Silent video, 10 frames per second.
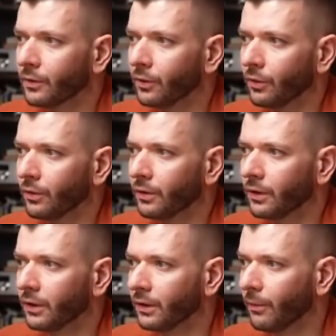Cool.
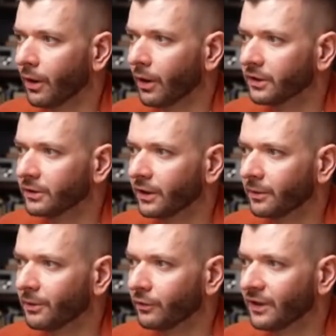Amar,
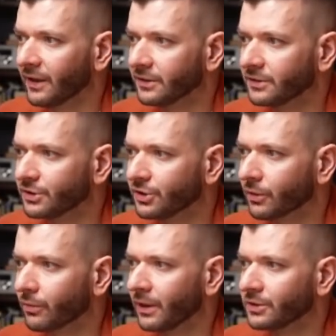let me know if that answers
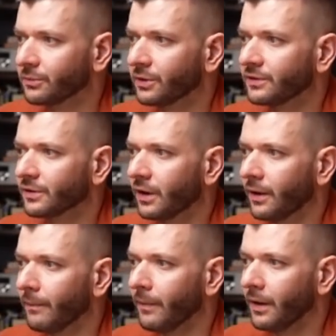your question, please.
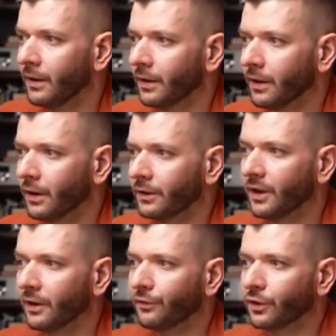Yeah,
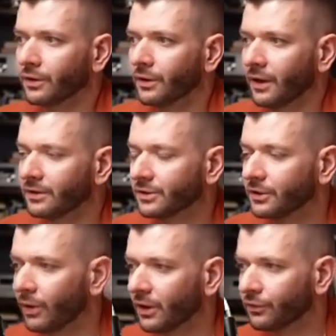if you can answer
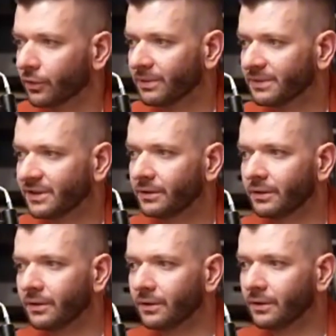the one from Bazit.